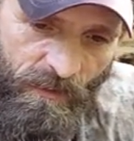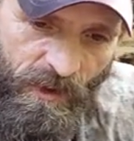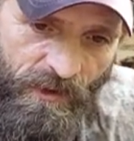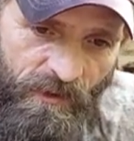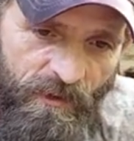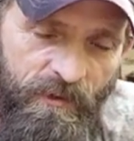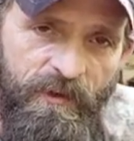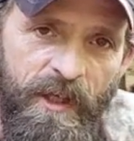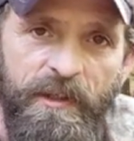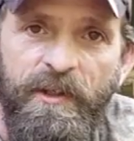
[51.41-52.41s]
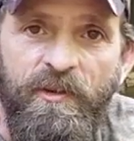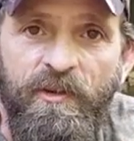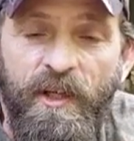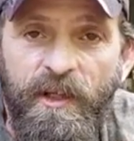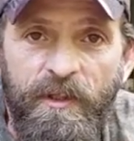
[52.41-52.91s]
was taking a
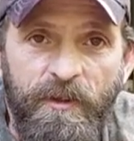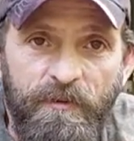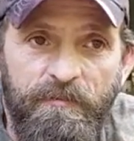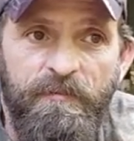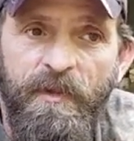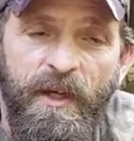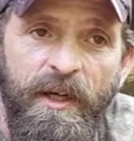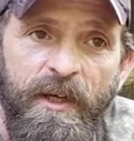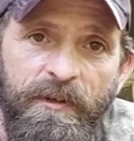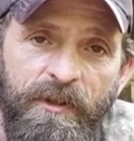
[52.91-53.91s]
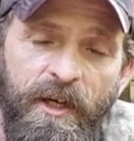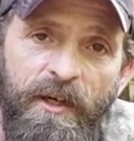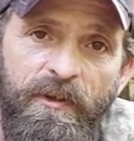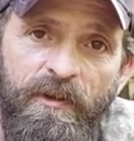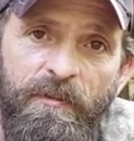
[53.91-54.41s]
stick and
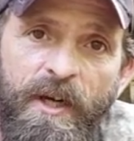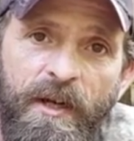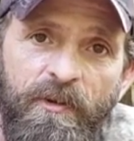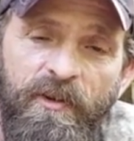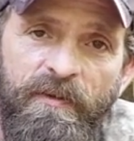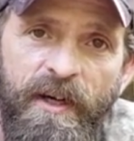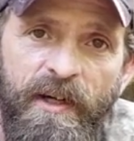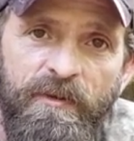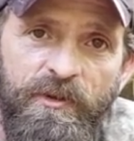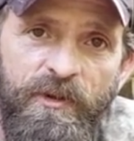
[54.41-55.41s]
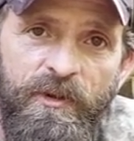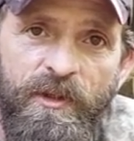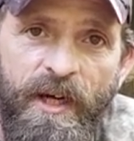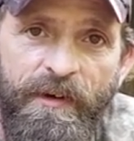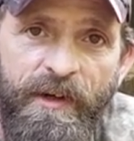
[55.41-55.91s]
creating some kind of survival
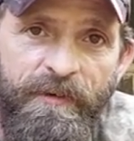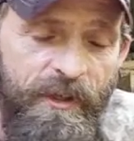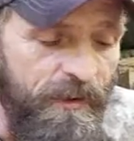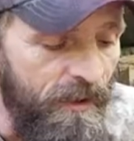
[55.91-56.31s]
tool out of it.